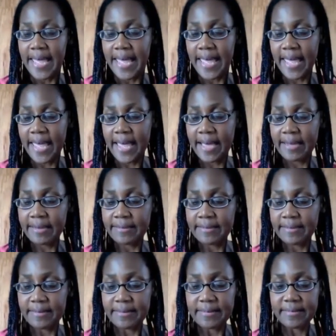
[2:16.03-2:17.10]
And
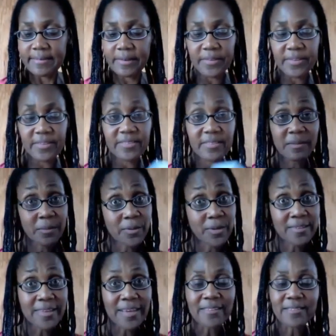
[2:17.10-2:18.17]
so this is an
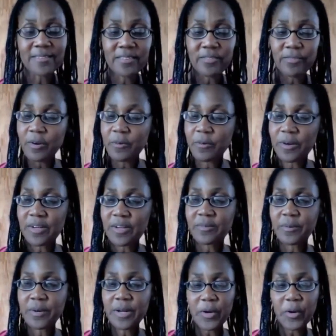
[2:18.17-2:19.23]
important letter. It says drug warning.
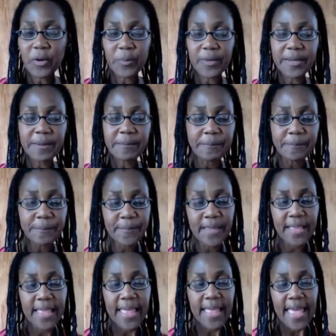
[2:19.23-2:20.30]
So we're going to open it.
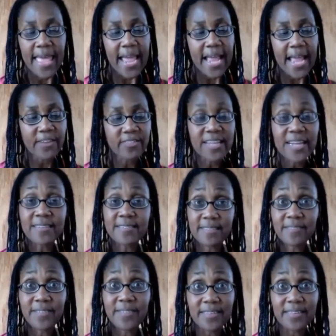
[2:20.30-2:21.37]
And there's a lot of
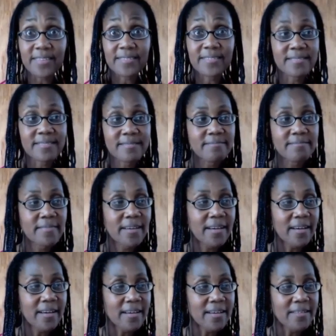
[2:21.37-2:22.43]
stuff in this
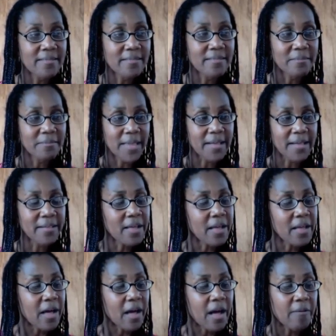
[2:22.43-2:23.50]
mail.
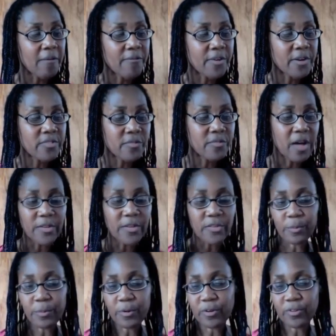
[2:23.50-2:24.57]
First of all, there's
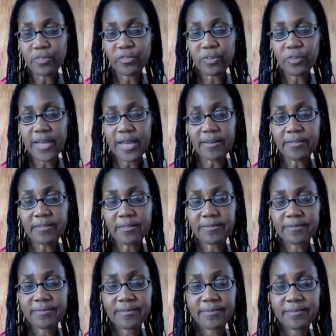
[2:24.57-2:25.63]
a personal letter
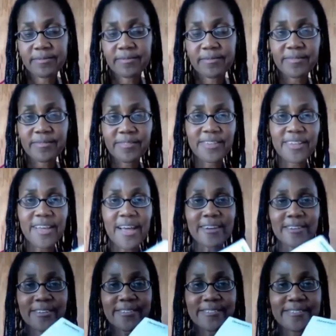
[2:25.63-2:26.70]
to the
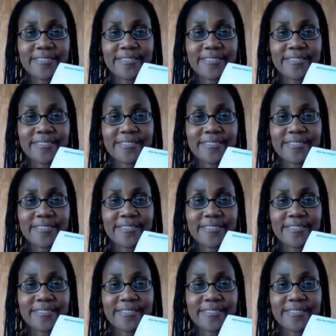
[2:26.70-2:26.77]
doctor.